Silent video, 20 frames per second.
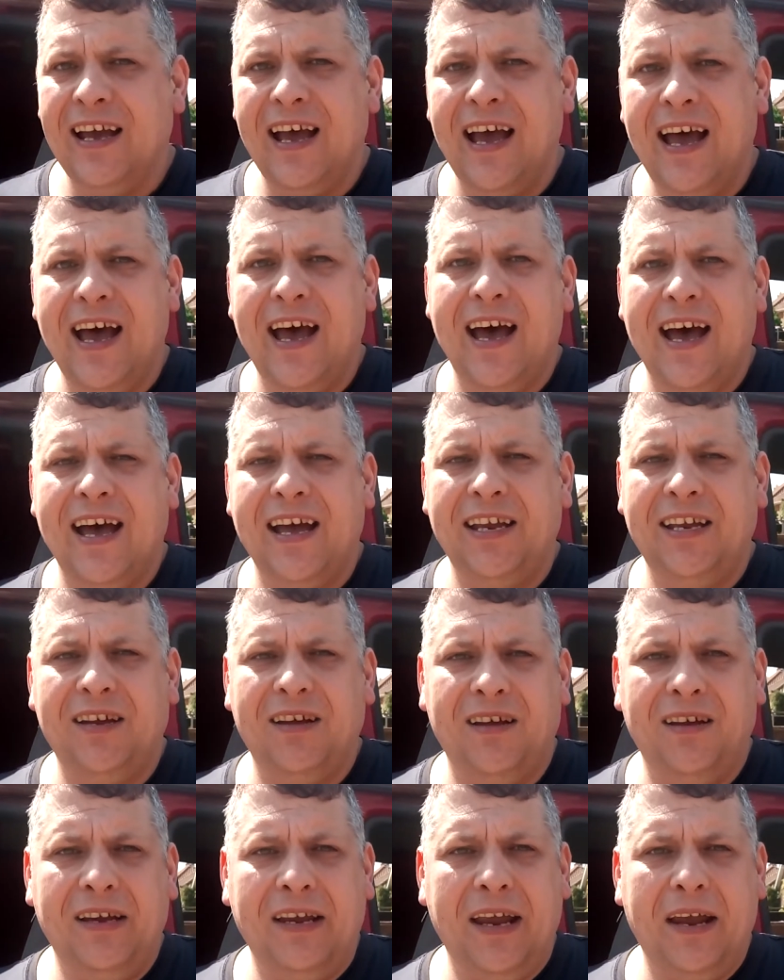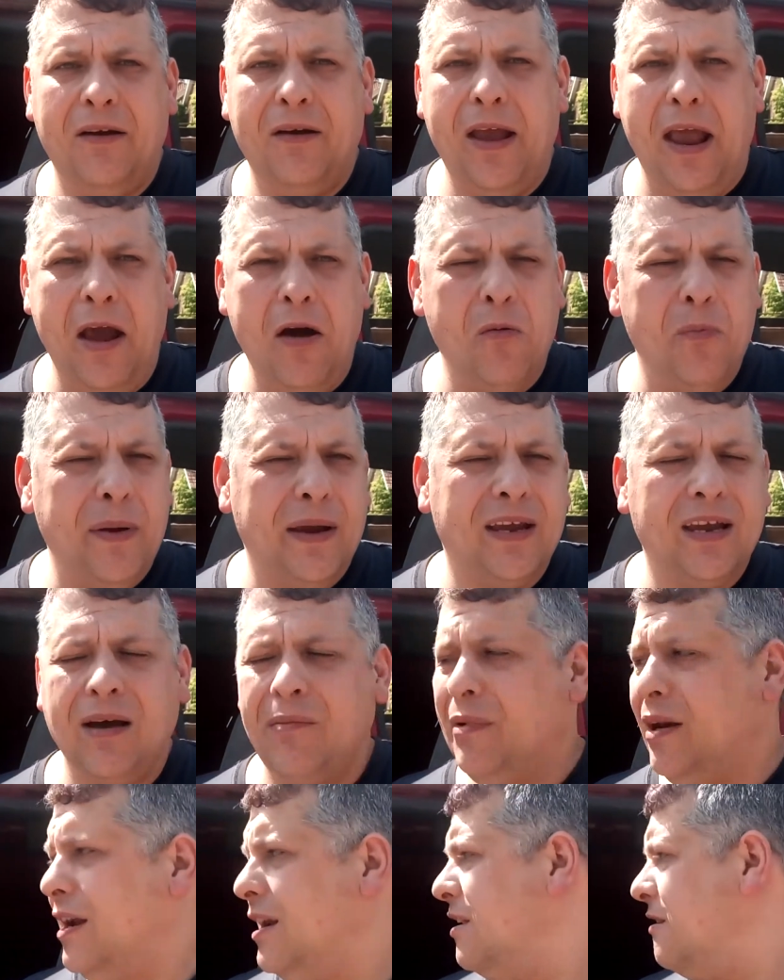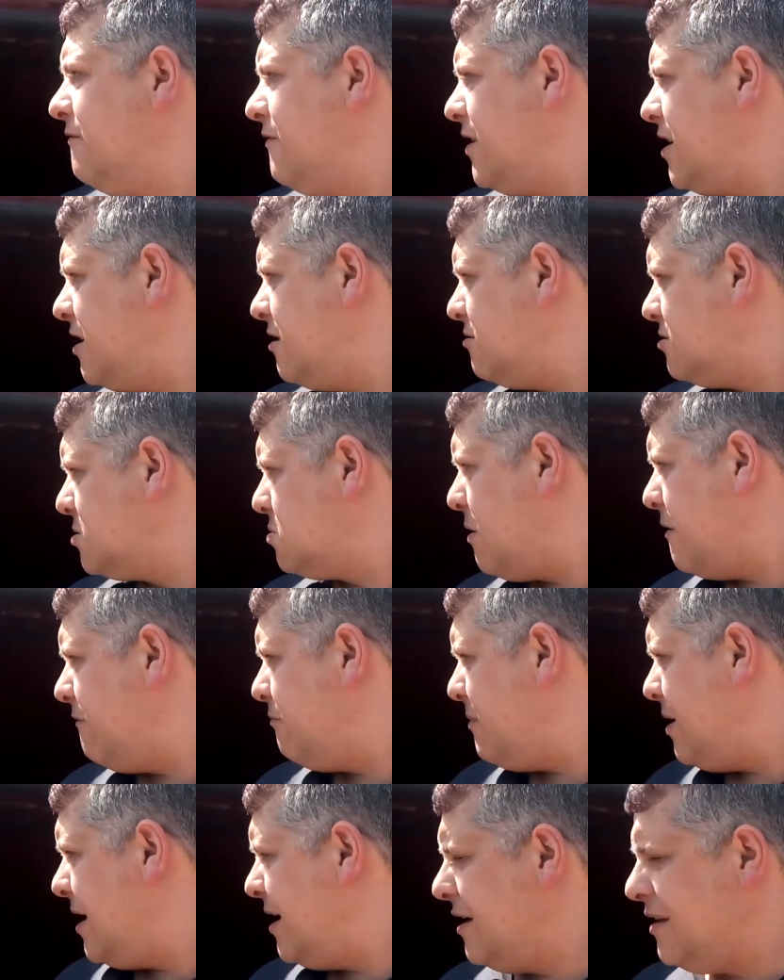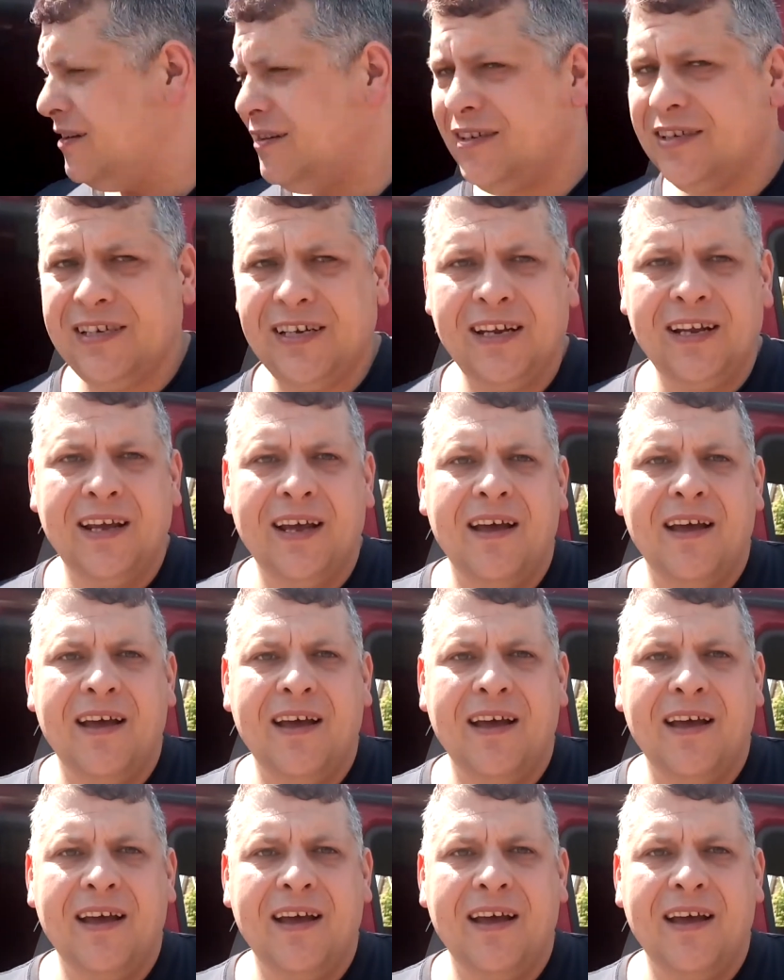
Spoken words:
He'll be coming in the videos with me, and